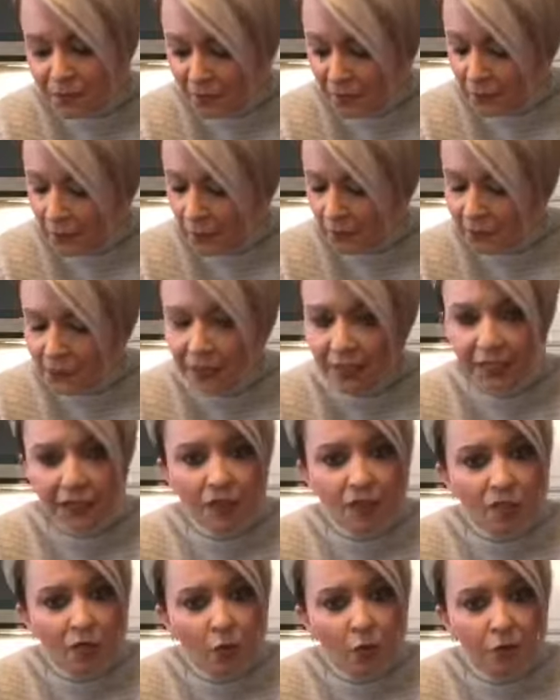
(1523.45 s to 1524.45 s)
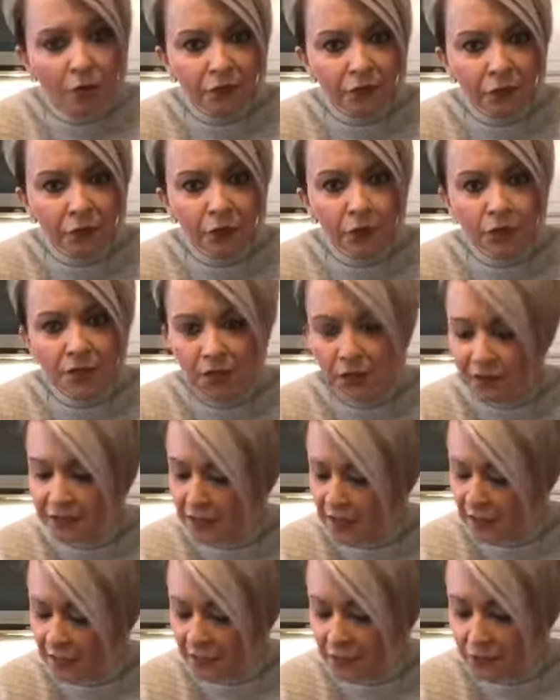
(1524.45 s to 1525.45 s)
Nothing against Whole Foods, nothing
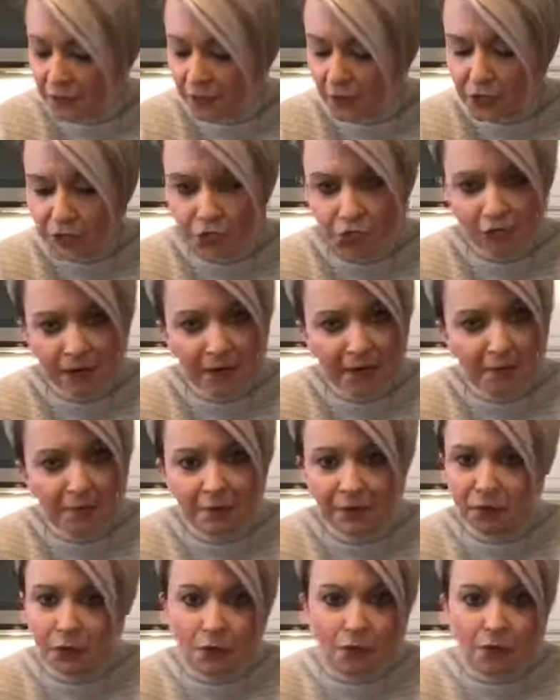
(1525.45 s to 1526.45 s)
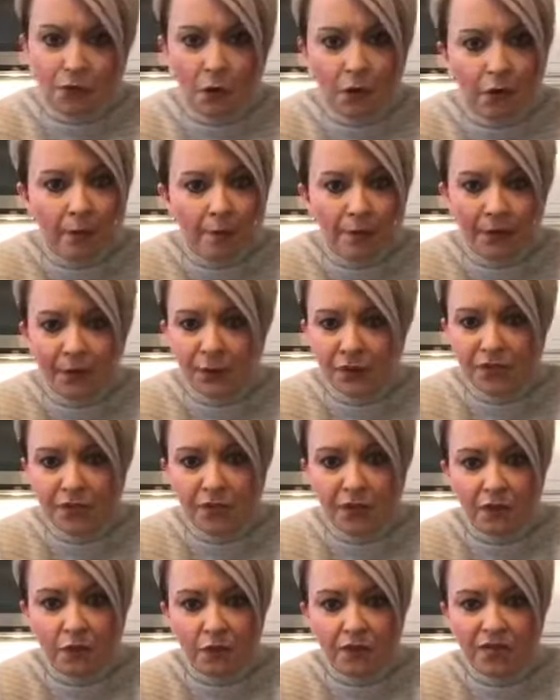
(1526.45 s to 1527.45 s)
against Fresh Time, but there's no
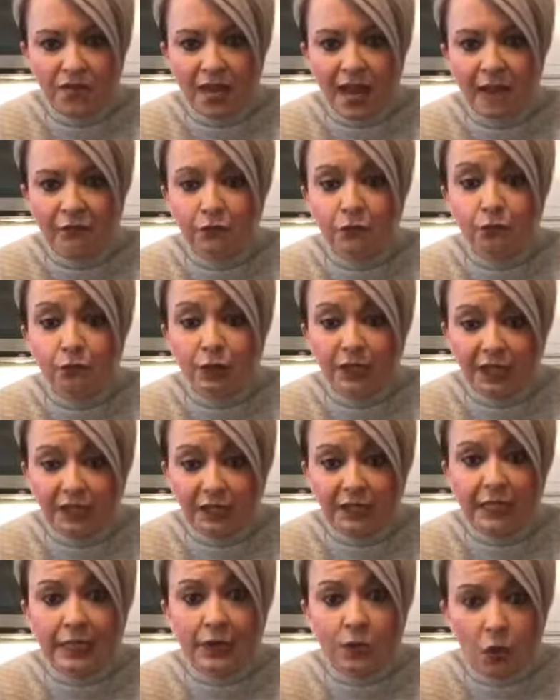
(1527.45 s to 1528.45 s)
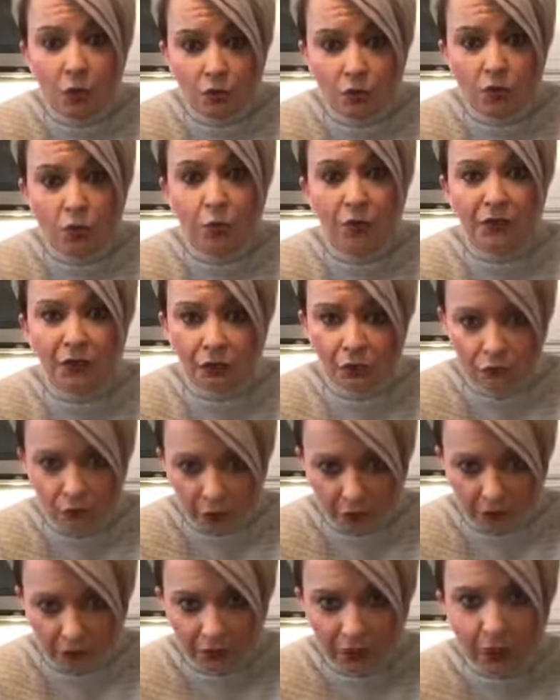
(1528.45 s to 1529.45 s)
comparison. Their staff really knows what they're
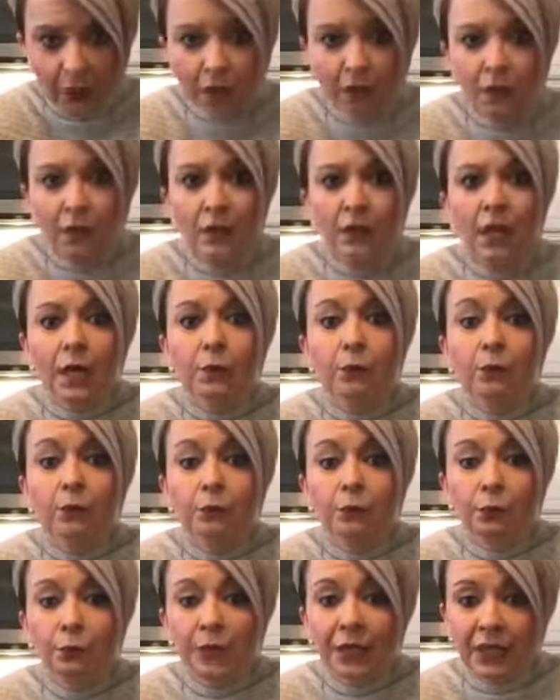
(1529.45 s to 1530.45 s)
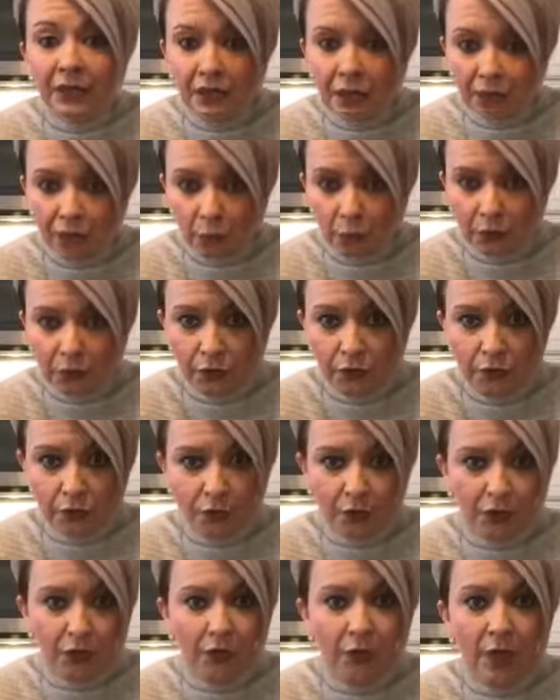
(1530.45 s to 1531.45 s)
doing. They really know what they're
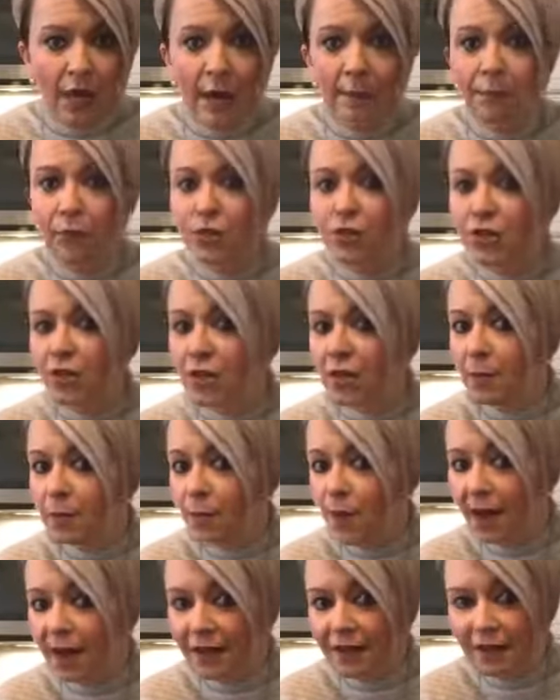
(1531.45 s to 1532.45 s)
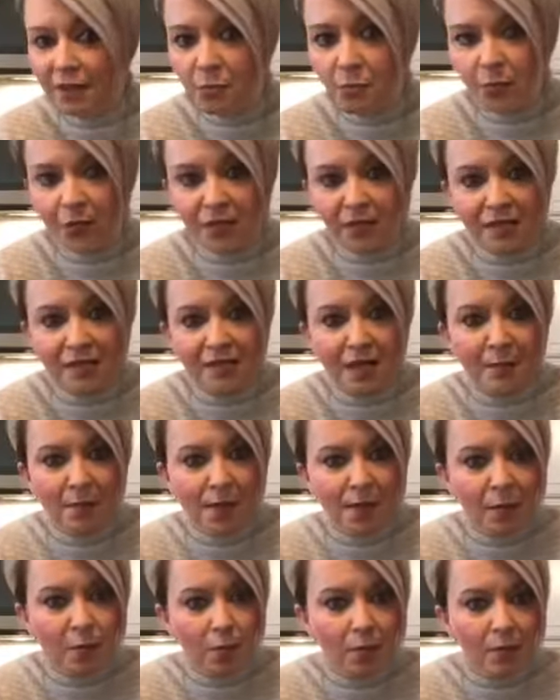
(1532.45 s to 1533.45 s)
doing. They're not pushing a product because they
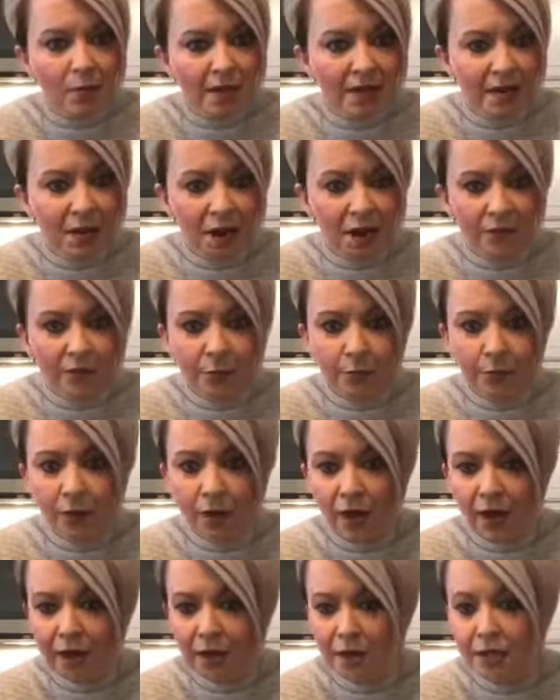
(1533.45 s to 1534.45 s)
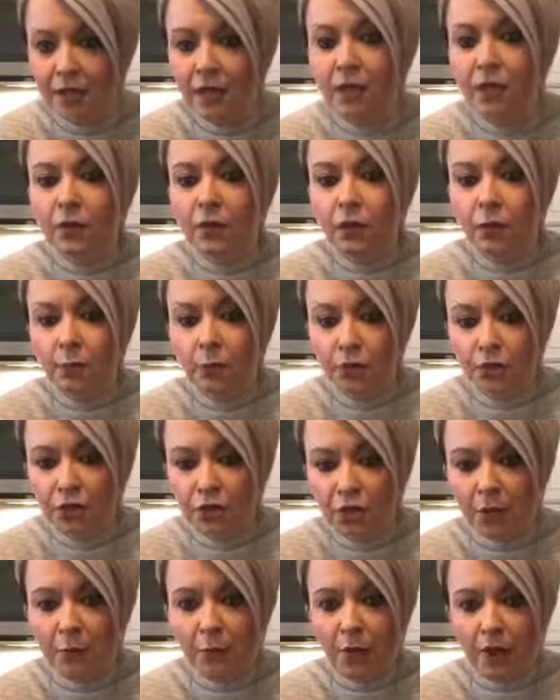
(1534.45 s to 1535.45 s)
make more money off the product. They're
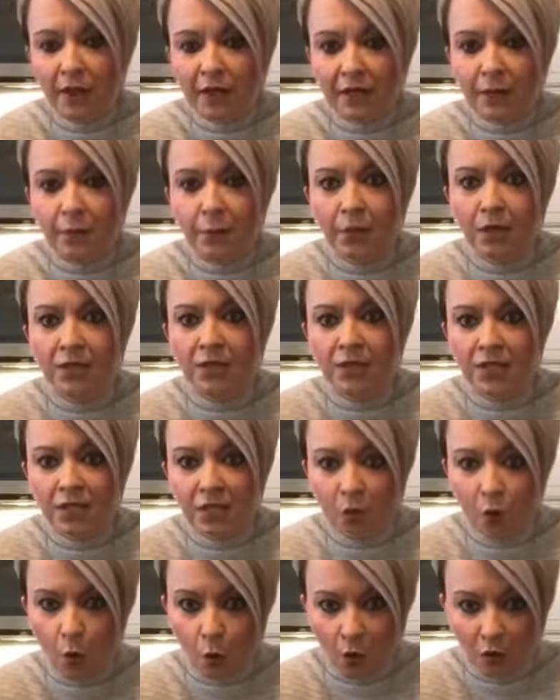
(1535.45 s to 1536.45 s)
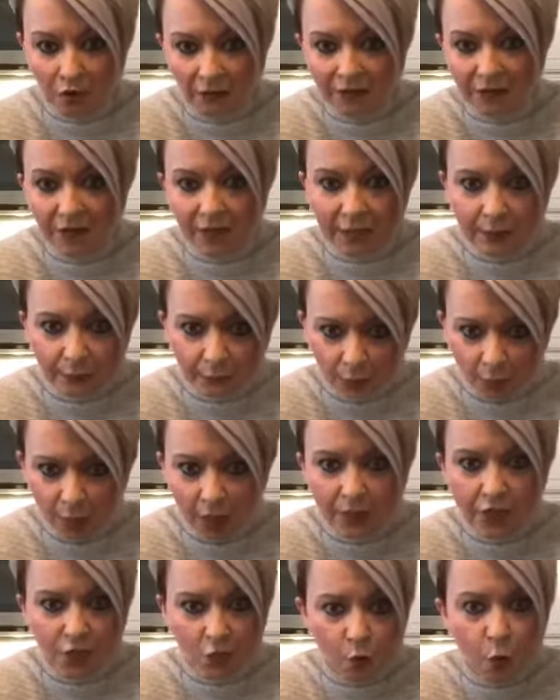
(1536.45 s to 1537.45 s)
pushing a product because it's a
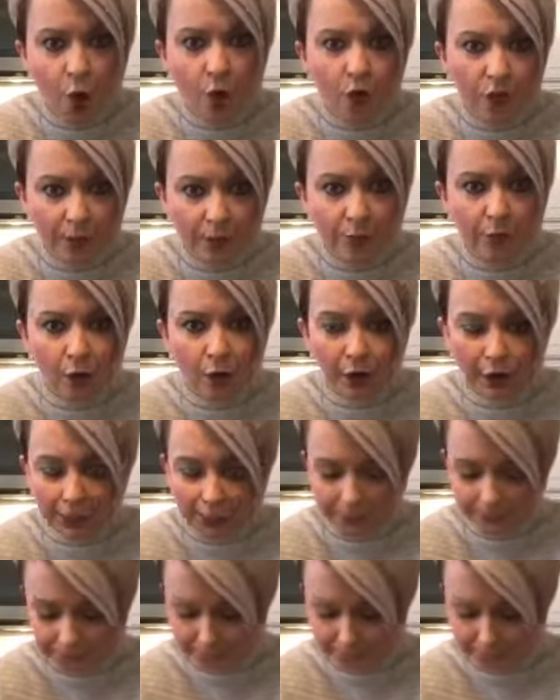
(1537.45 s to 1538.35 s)
it's a quality product.